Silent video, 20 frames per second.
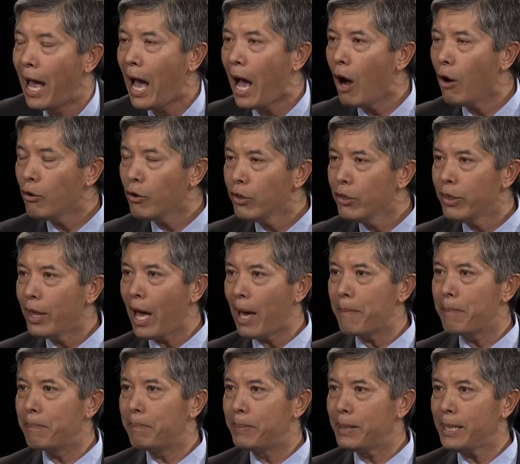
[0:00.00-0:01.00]
How could
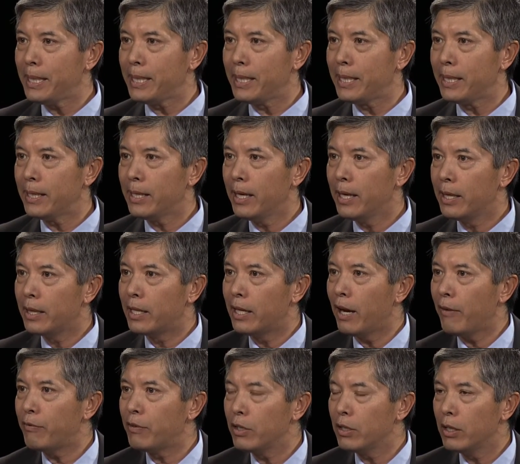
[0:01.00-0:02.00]
that be? In
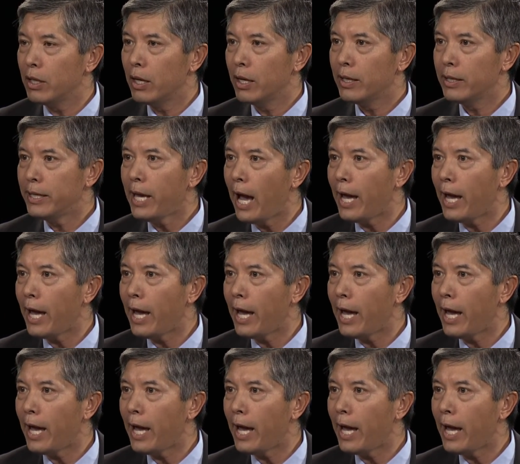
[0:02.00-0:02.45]
those after, circumstances.